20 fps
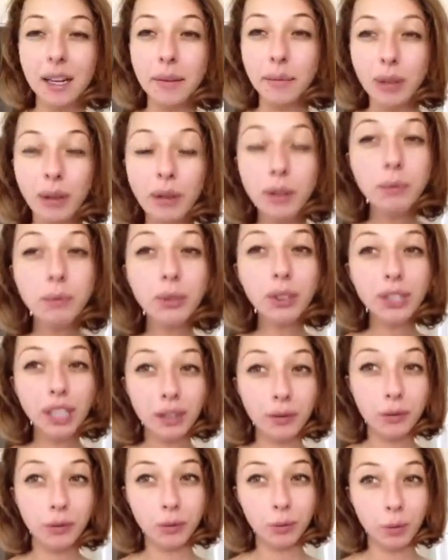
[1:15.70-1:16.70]

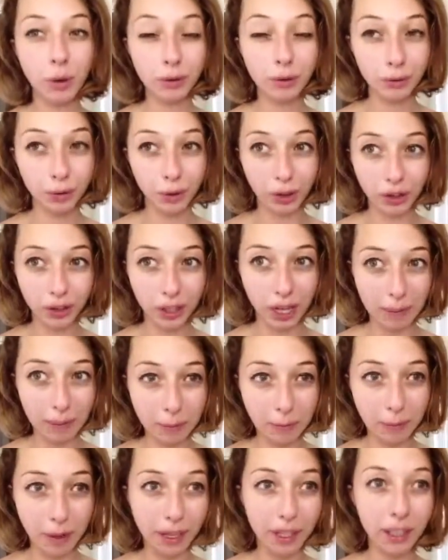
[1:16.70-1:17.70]
1/4 cup
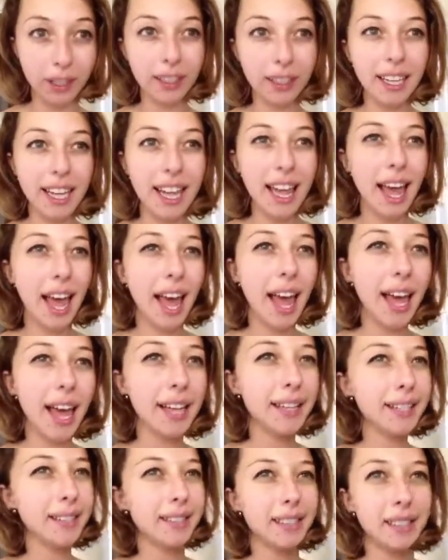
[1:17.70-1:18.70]
of butter
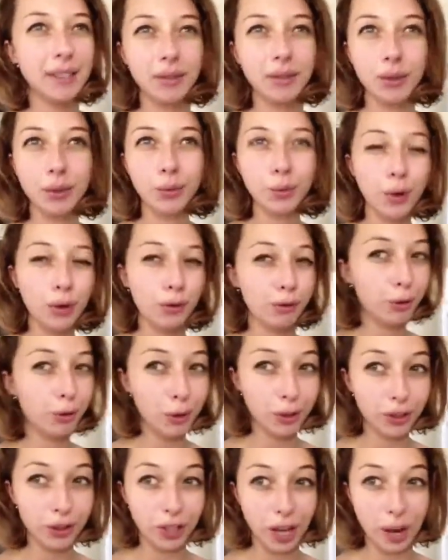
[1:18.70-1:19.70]
and
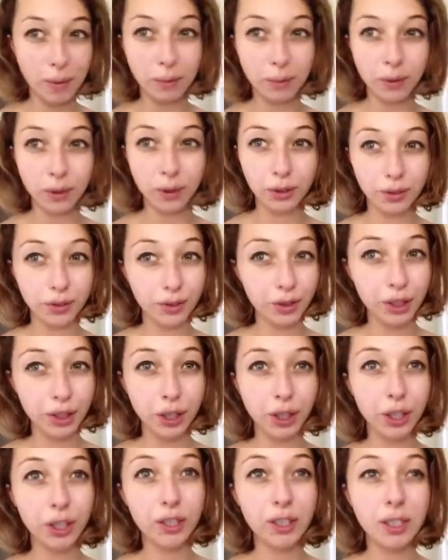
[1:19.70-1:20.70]
1/4 cup of
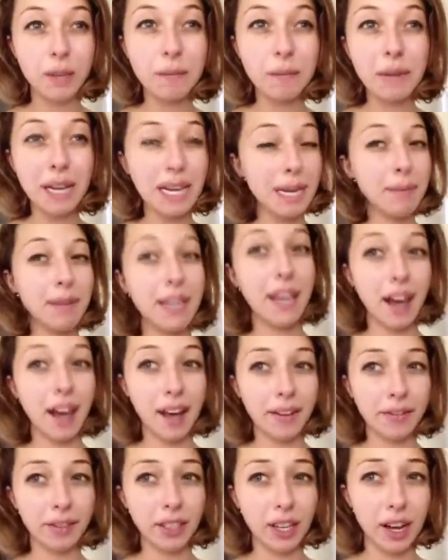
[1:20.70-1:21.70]
sugar to maybe
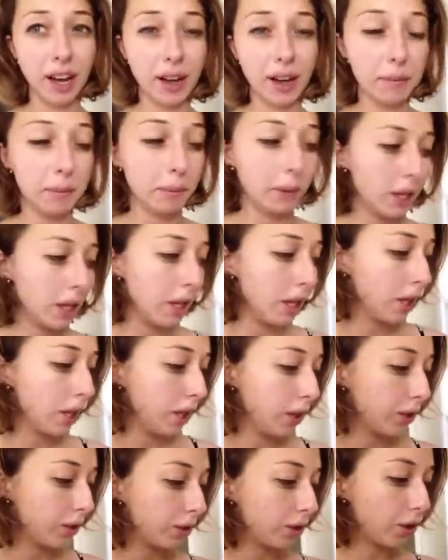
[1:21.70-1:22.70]
half a cup.
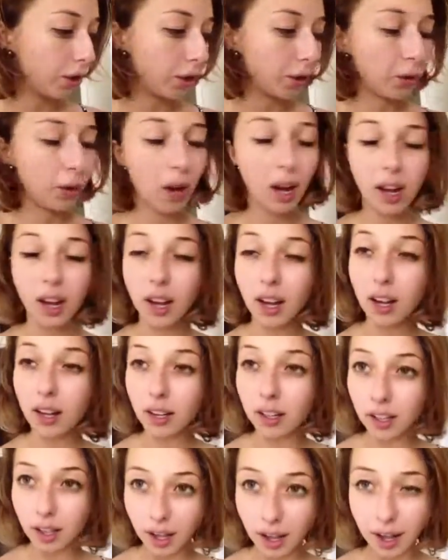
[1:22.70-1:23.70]
So
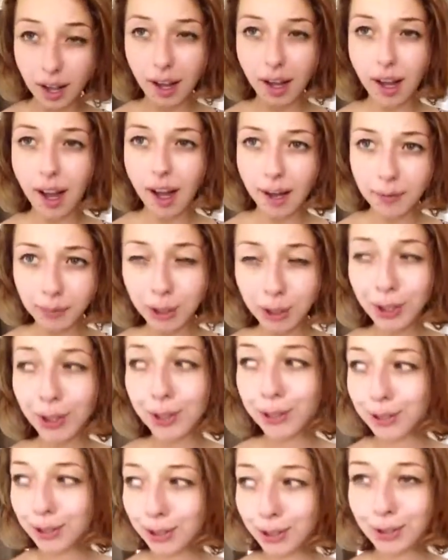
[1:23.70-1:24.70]
I'm going to
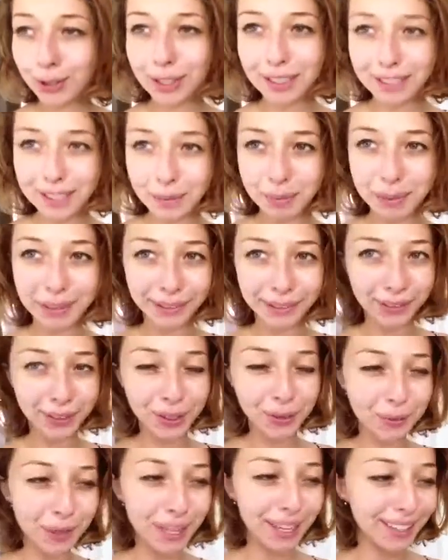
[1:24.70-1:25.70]
alter the recipe a
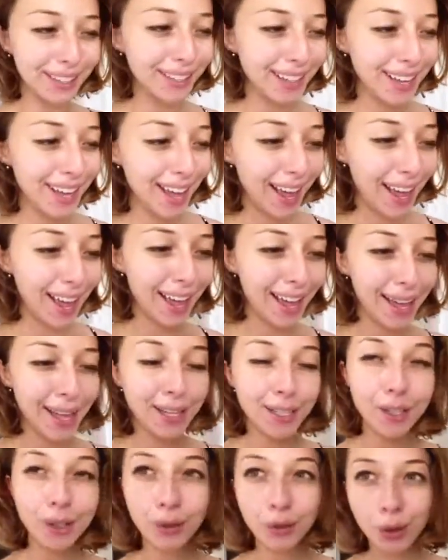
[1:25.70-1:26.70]
little bit.
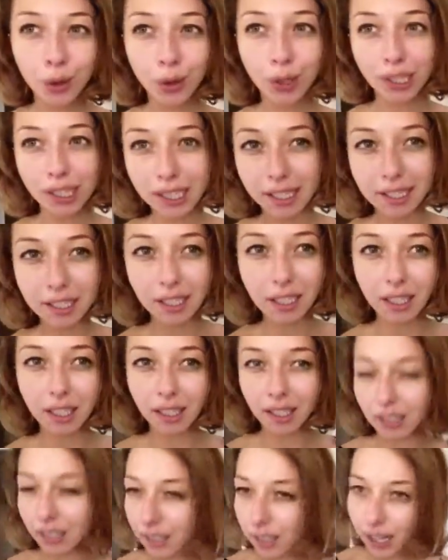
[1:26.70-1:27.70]
And of course,
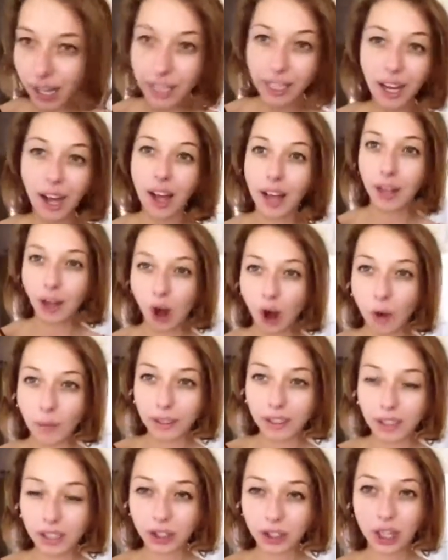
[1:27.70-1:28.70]
like I
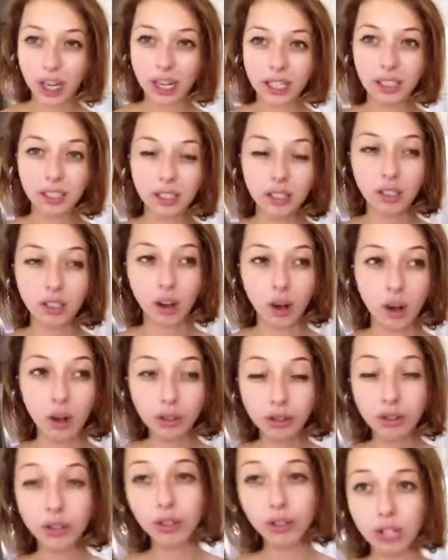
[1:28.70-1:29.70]
always suggest,
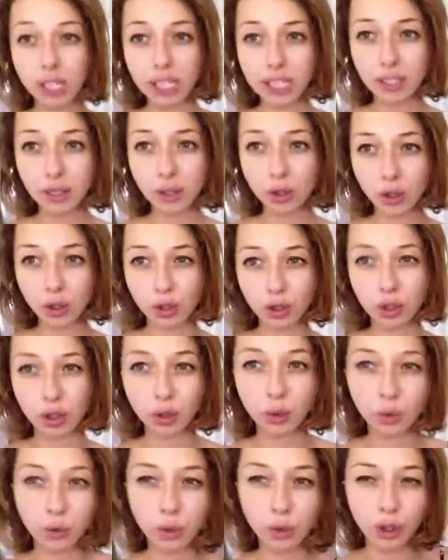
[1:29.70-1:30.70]
alter things to
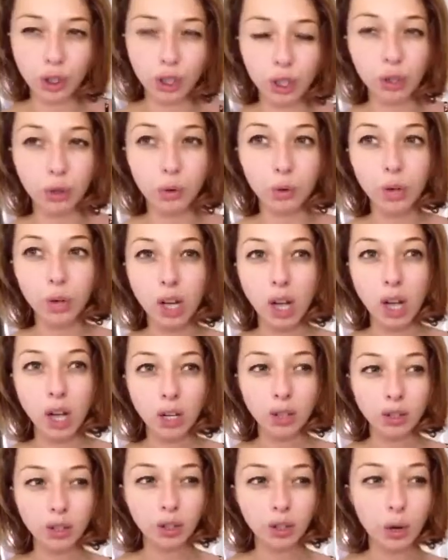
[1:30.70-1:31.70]
suit you.
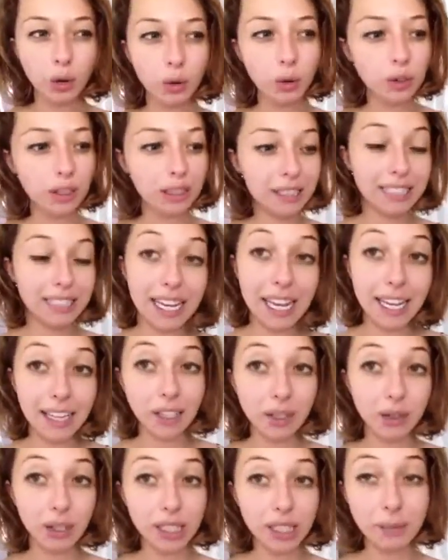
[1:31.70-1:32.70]
So say
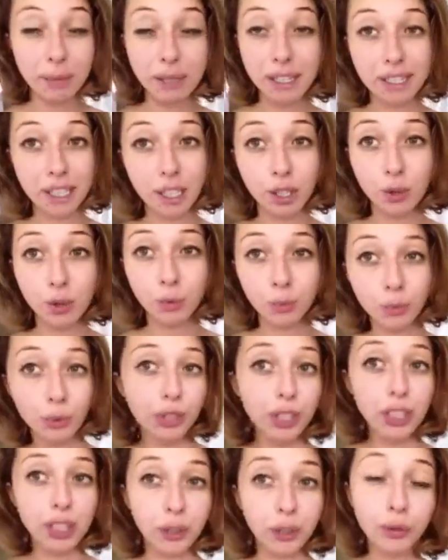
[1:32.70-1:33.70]
this recipe, say
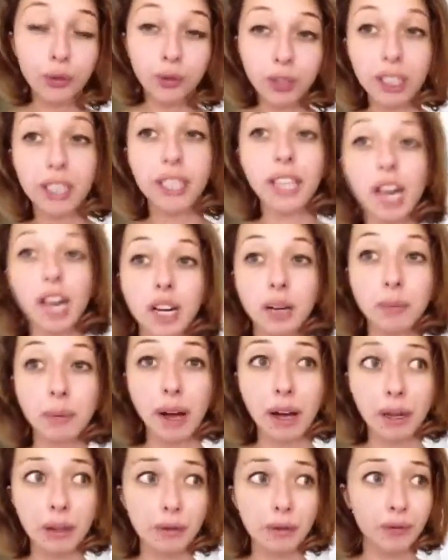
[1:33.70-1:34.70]
you're freaking out
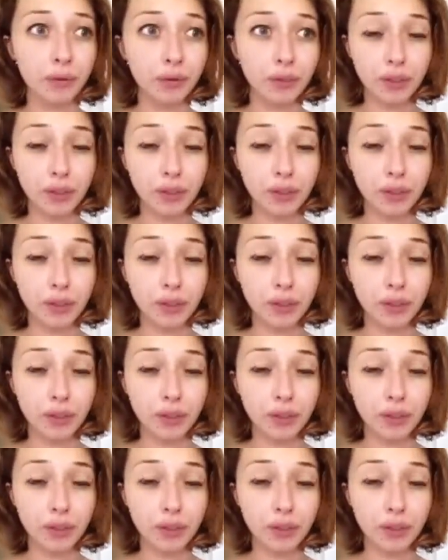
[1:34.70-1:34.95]
about